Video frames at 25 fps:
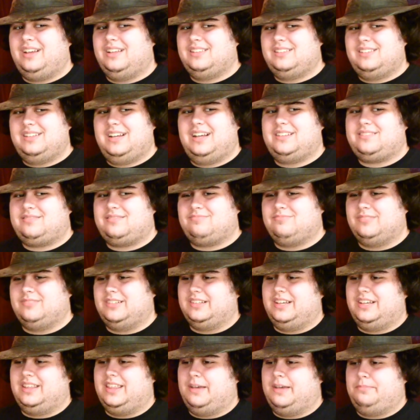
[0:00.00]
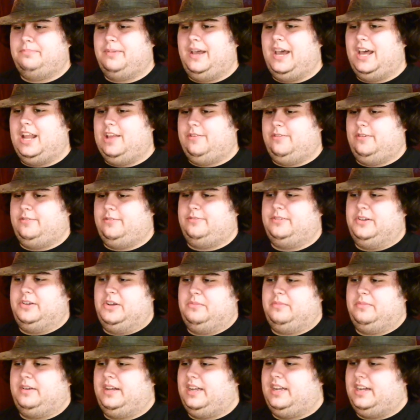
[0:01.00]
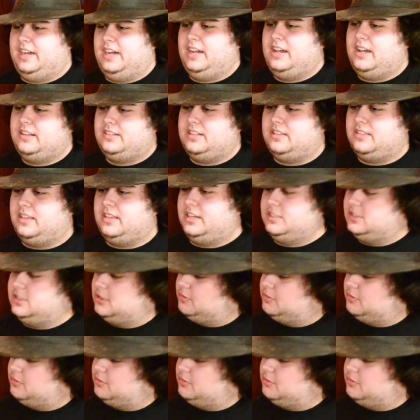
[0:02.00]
it's not really that bad of a film. I actually think it's